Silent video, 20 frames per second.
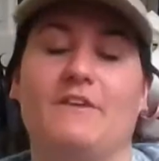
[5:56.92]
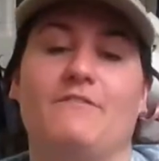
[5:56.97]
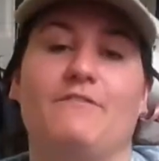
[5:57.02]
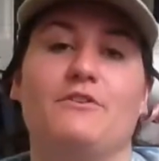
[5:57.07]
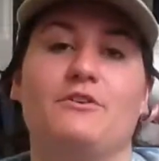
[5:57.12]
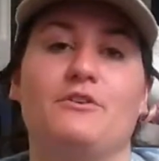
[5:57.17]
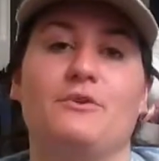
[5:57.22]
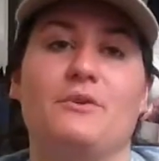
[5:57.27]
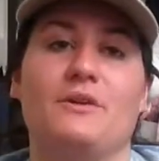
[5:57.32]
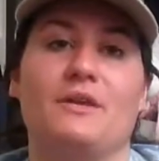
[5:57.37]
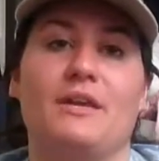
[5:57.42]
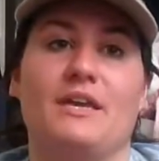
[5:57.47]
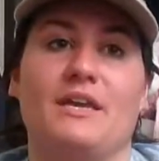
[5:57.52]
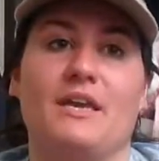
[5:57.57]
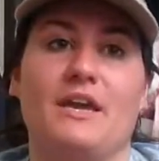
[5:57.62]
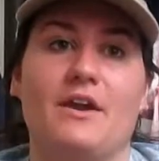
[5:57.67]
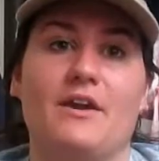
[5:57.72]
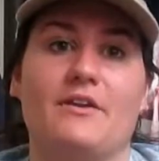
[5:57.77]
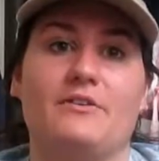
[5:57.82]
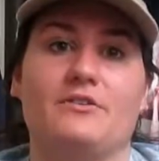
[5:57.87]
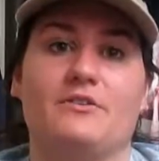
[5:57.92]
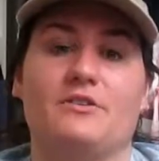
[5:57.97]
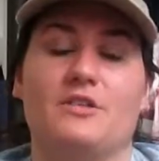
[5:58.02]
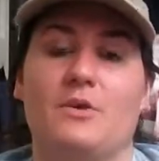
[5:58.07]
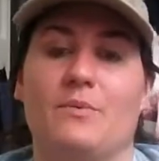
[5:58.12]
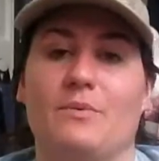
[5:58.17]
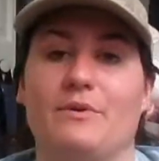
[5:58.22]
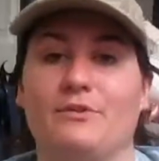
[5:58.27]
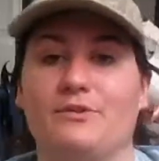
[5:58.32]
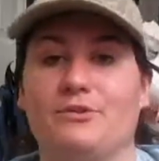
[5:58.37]
if you're doing a character
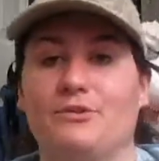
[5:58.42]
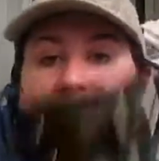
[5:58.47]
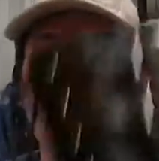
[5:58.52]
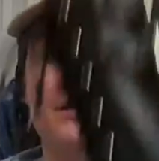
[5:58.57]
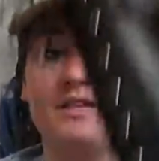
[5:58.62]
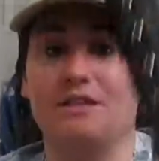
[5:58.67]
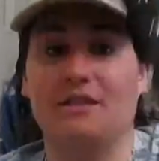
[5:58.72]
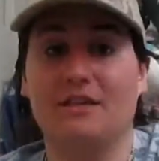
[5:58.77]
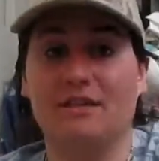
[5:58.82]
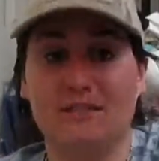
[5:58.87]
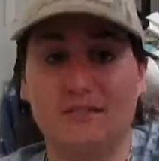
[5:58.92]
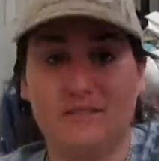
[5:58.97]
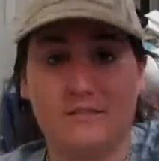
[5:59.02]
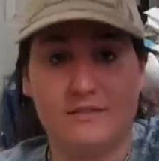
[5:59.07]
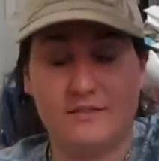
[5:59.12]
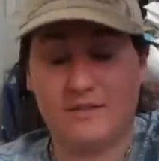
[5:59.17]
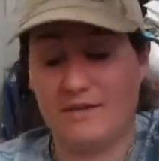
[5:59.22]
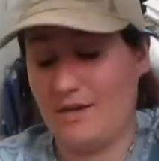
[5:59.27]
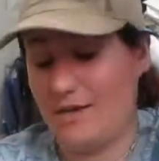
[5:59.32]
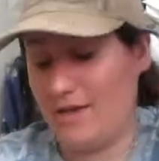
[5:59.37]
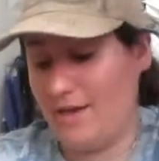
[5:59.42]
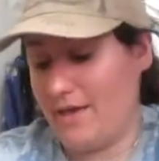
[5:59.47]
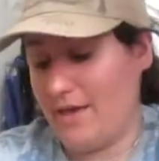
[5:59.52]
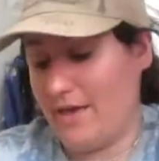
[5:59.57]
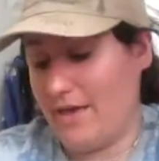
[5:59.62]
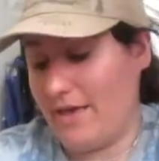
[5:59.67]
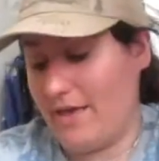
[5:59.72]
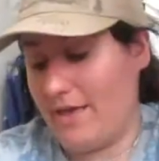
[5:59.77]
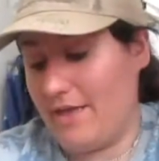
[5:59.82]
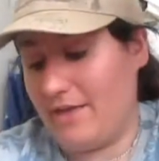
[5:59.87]
that wears shoes like this,
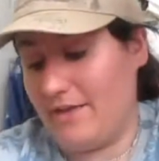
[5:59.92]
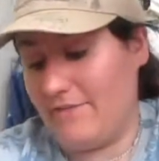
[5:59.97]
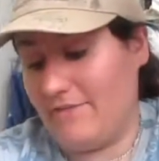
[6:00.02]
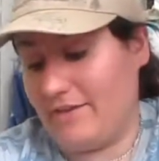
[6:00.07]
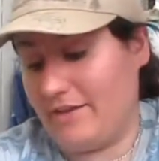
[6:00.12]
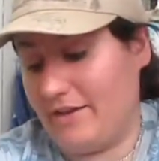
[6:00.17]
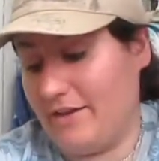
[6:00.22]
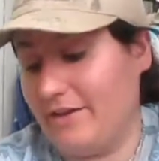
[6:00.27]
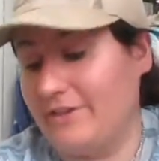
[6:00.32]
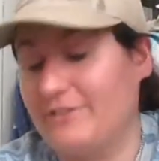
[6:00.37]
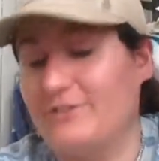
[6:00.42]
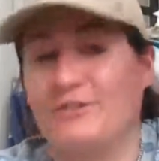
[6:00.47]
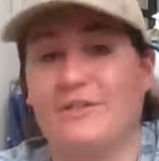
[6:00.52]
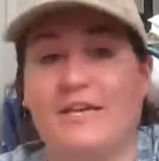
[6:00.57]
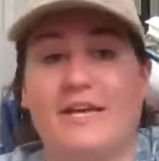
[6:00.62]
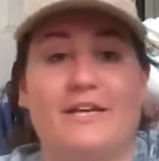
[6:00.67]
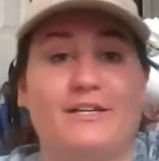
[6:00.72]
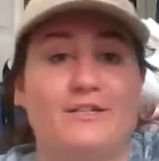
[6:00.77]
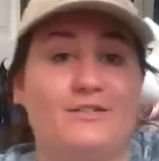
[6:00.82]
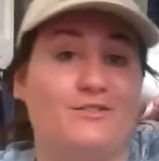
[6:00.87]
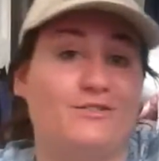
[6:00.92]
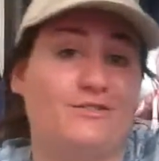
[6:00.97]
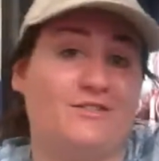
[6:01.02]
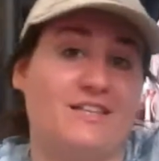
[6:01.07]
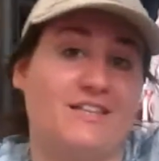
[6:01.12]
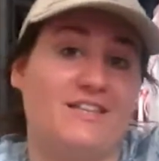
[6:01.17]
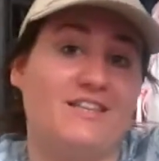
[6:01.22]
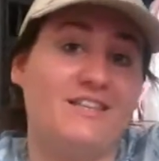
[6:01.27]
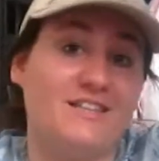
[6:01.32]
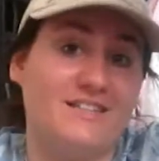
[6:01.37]
and you have a character that has shoes
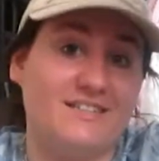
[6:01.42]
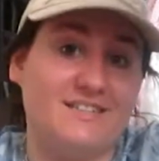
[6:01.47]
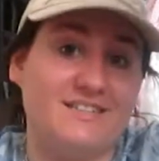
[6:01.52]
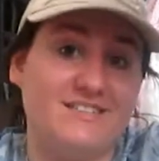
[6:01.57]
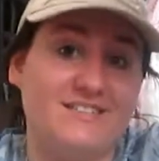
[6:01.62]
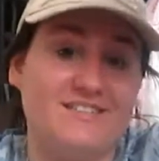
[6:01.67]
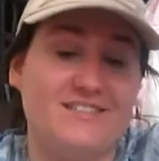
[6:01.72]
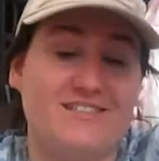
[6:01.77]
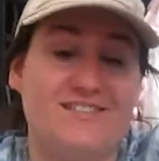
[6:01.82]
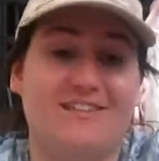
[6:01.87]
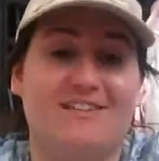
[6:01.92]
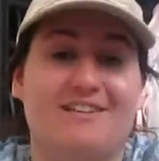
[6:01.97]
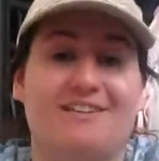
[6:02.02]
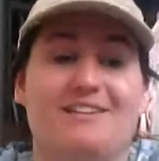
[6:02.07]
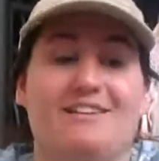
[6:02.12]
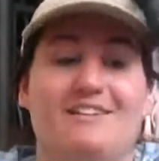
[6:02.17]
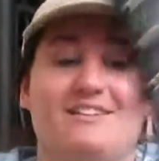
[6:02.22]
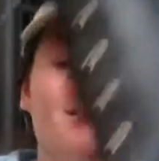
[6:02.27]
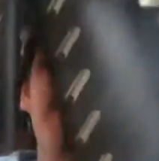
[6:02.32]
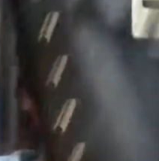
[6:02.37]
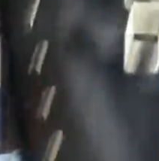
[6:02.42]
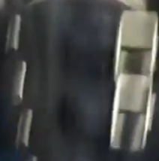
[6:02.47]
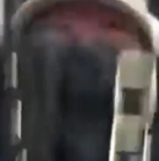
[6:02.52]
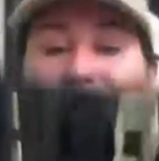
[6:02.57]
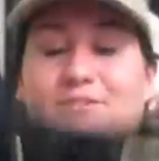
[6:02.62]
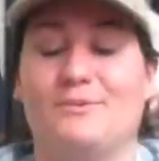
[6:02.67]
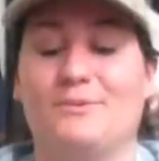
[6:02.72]
like this is a